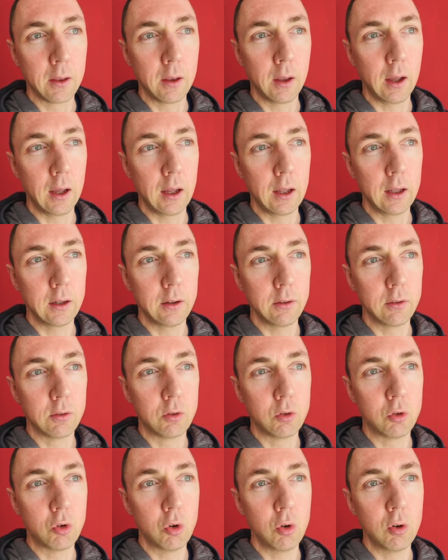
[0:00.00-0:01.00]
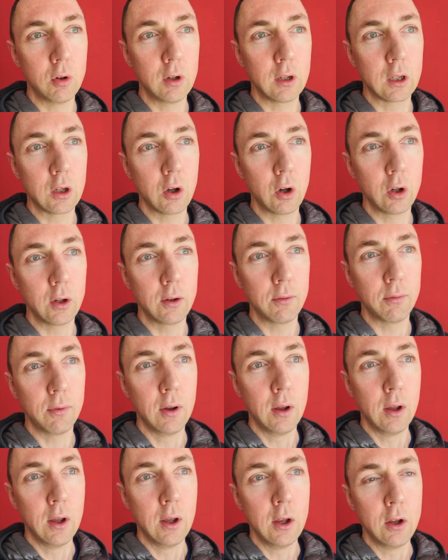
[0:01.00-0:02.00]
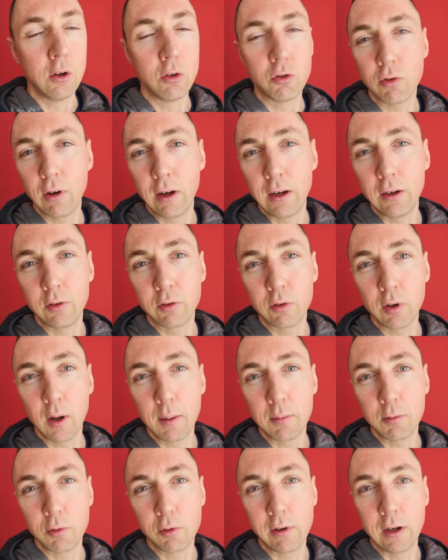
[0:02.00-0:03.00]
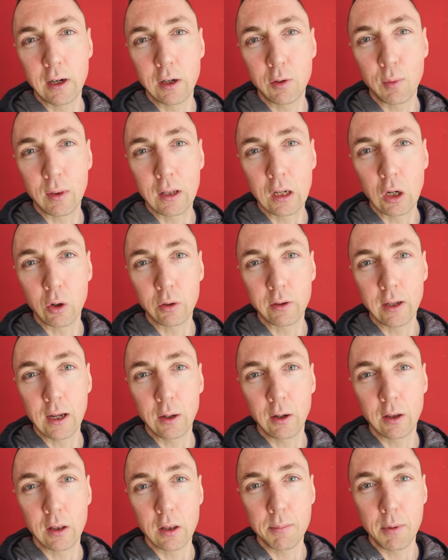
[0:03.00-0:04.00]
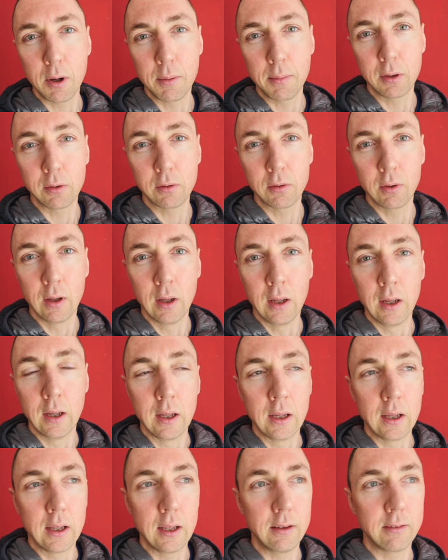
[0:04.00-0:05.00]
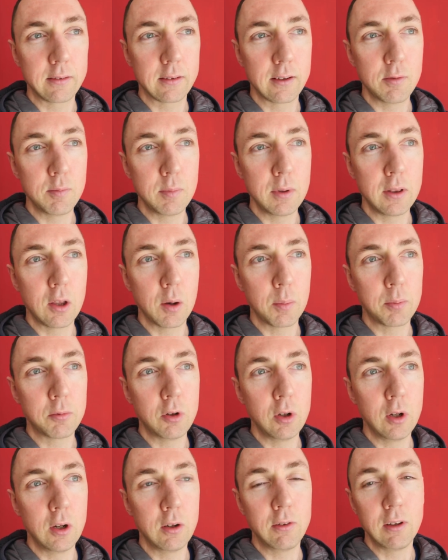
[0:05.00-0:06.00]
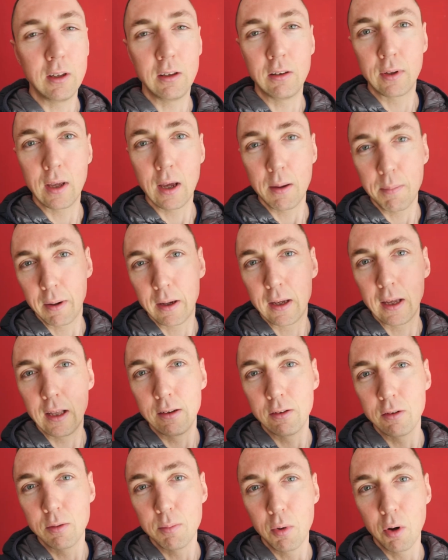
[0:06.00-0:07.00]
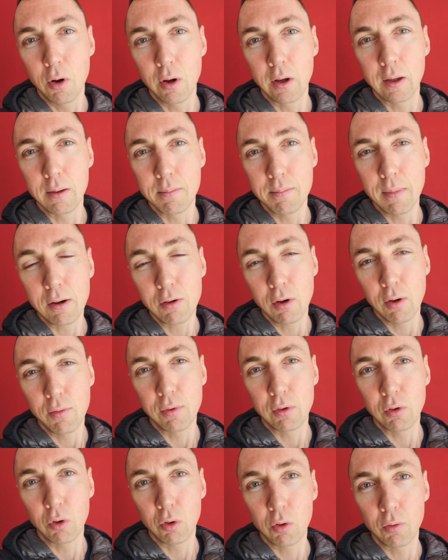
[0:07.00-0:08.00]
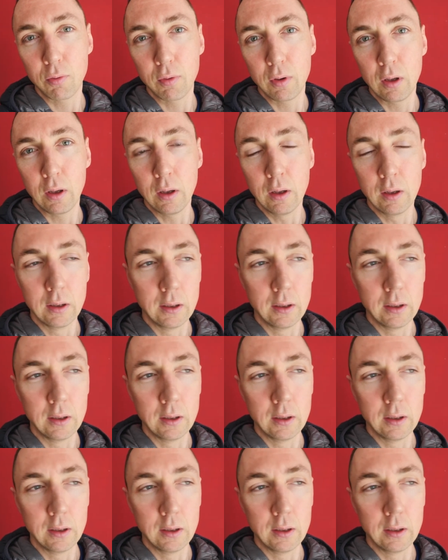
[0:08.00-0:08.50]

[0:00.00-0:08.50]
and during the kind of strange times we're in with lockdown at the moment, it's given me the opportunity to get back into my macro photography.